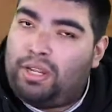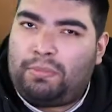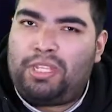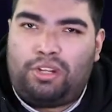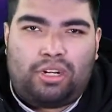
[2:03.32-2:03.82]
I
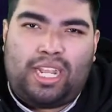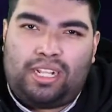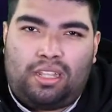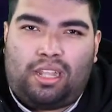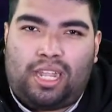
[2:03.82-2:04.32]
mean, you're
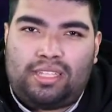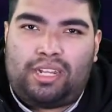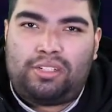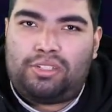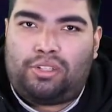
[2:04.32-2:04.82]
kind of locked
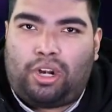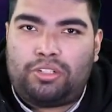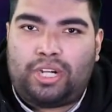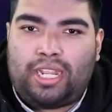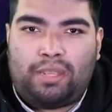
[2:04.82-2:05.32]
out into Dark
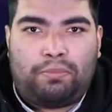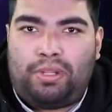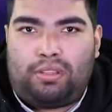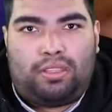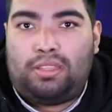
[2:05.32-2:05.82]
Dragon,
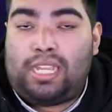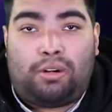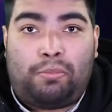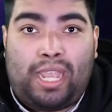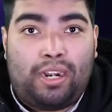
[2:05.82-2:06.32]
but that
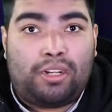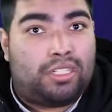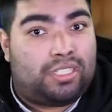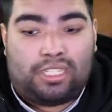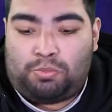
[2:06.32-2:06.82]
don't matter
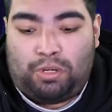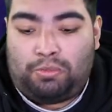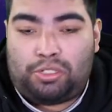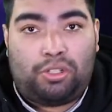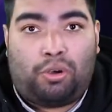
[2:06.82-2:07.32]
because that's pretty
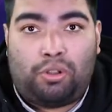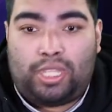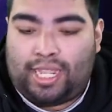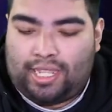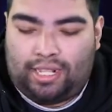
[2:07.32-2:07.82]
much the whole
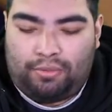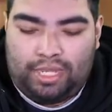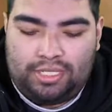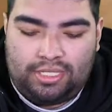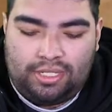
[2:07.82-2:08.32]
deck
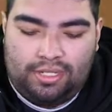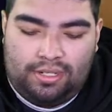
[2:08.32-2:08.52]
anyways.